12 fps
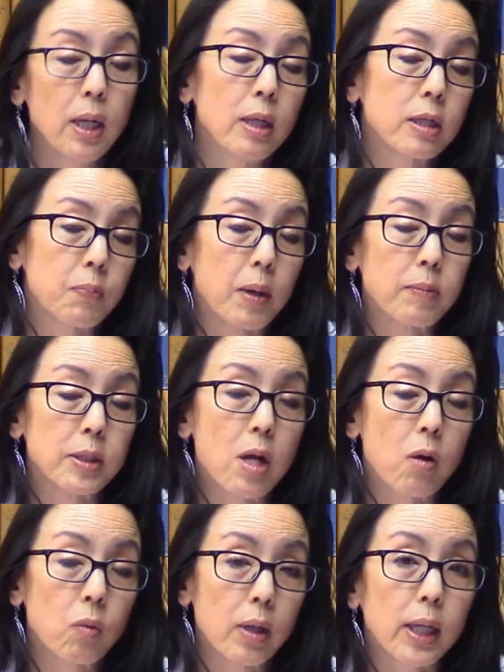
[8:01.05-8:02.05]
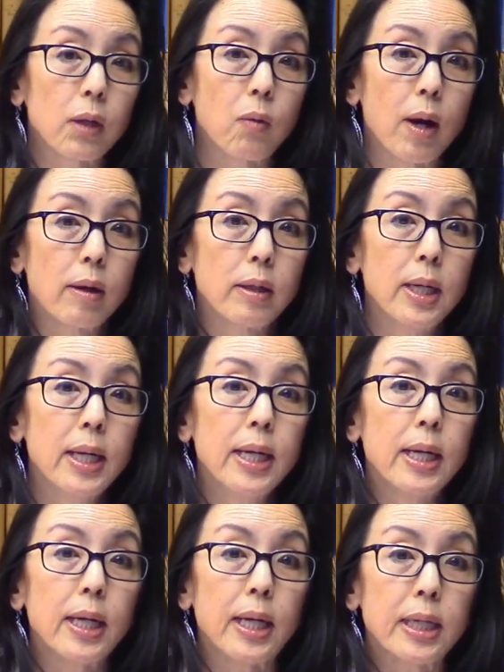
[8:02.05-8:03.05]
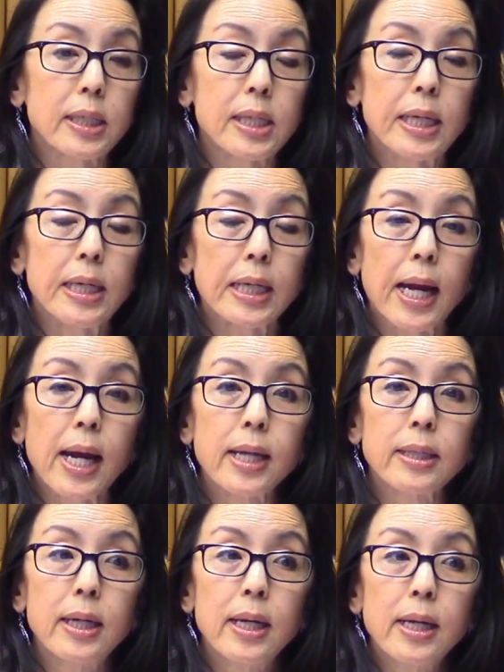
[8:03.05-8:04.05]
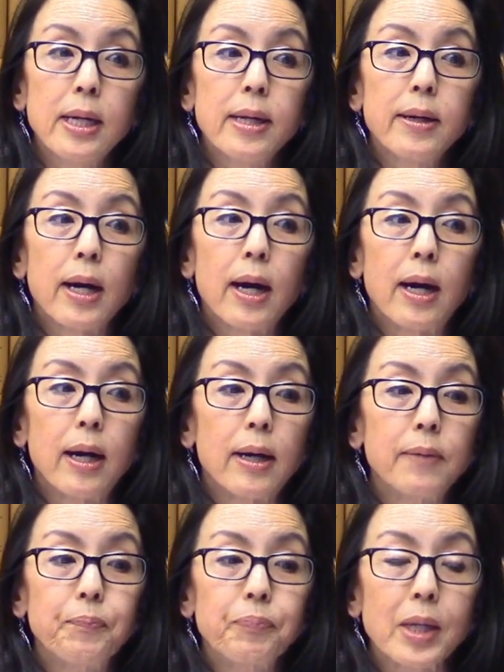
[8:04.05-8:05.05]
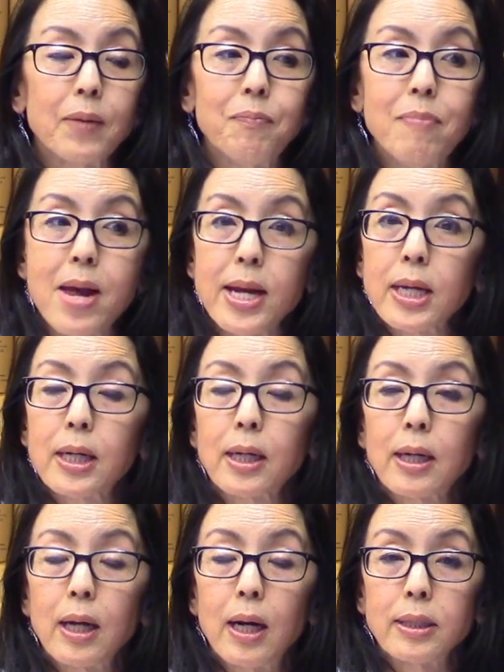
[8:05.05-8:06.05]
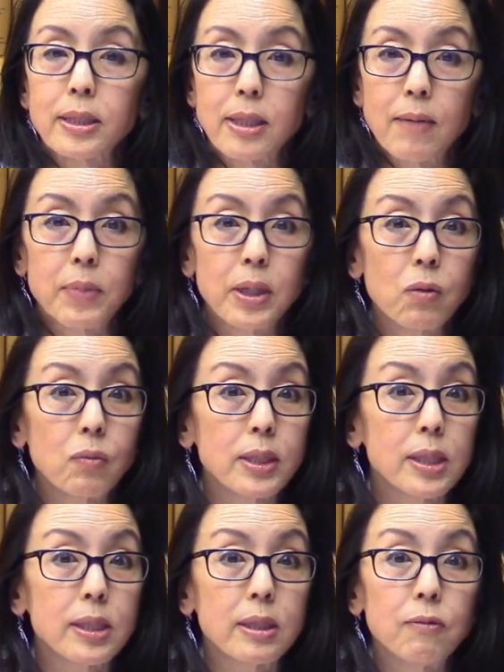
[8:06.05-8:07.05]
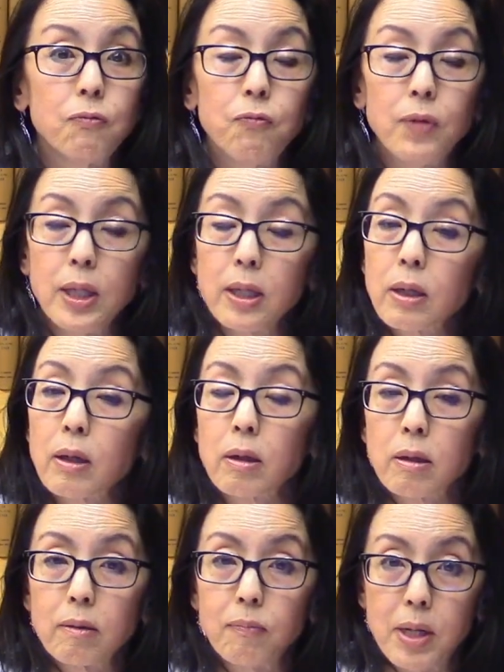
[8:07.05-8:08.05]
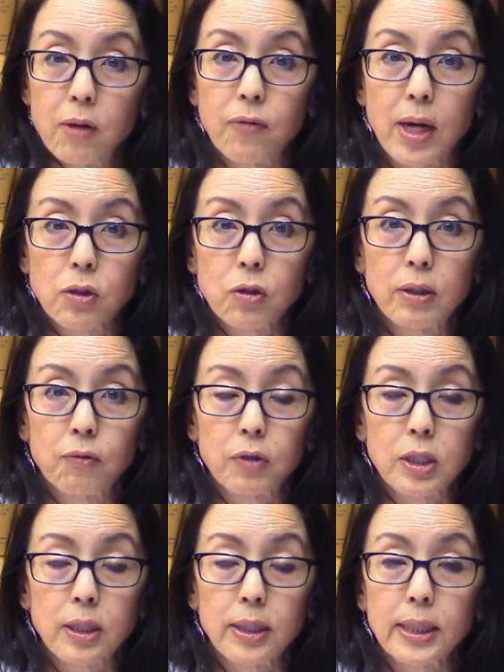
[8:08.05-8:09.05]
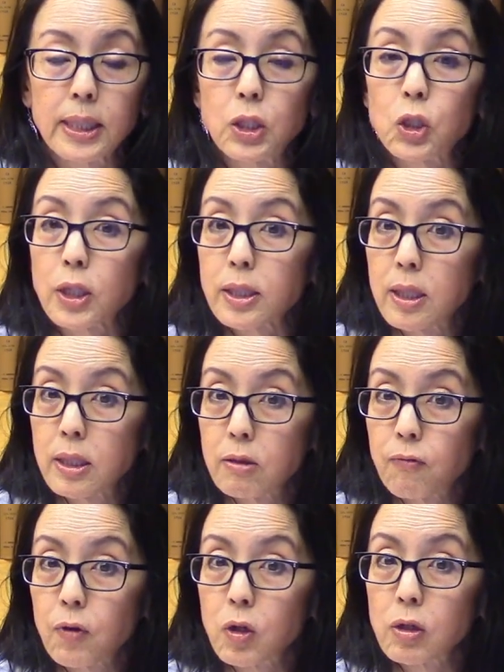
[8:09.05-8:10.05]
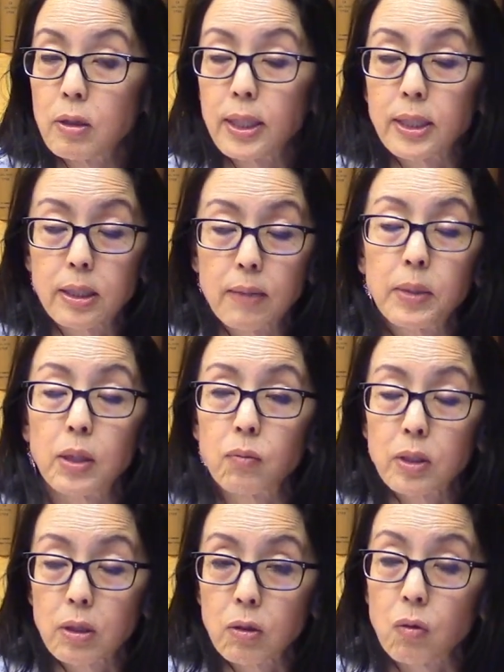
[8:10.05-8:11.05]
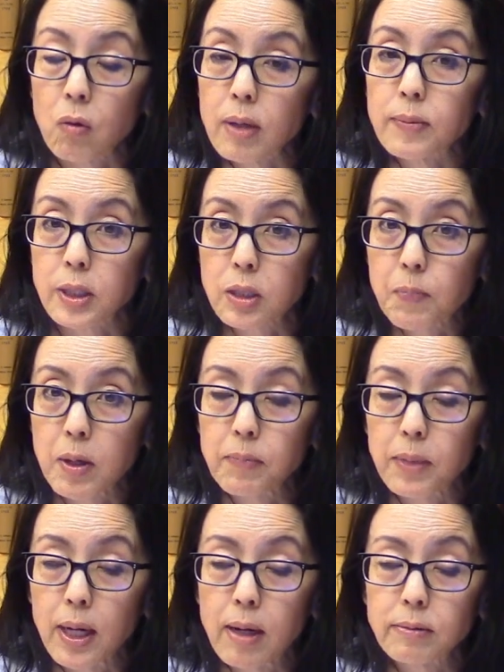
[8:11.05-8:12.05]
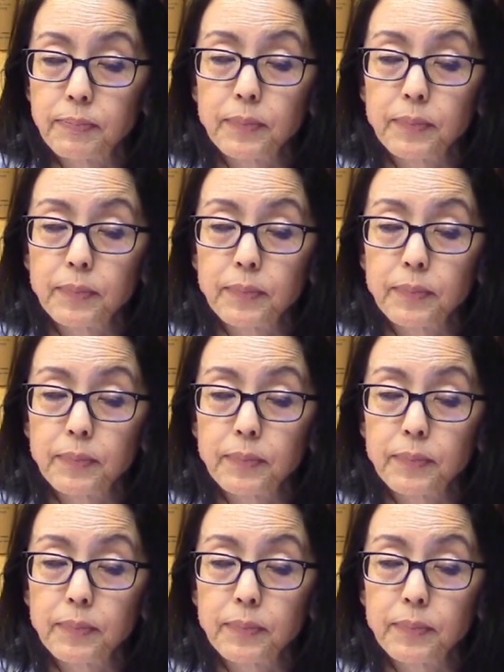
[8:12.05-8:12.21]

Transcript: sperm is not working well, ICSI can make somebody with severe male factor infertility just as fertile as somebody with a normal sperm count.